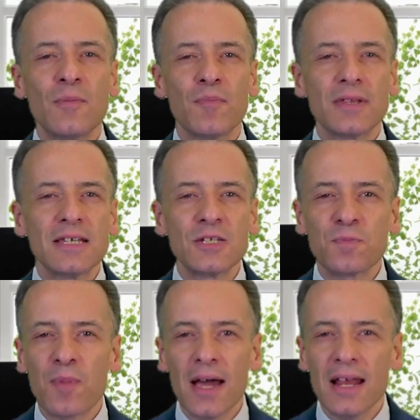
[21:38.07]
but
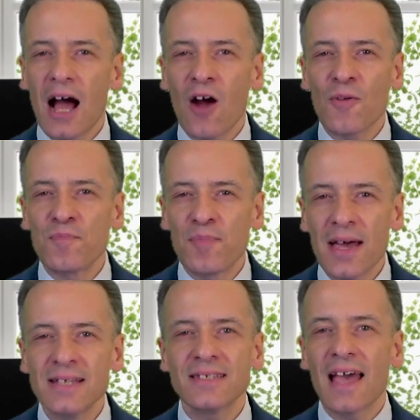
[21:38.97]
despite our
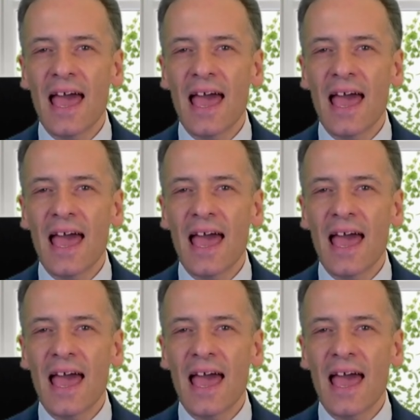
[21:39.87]
best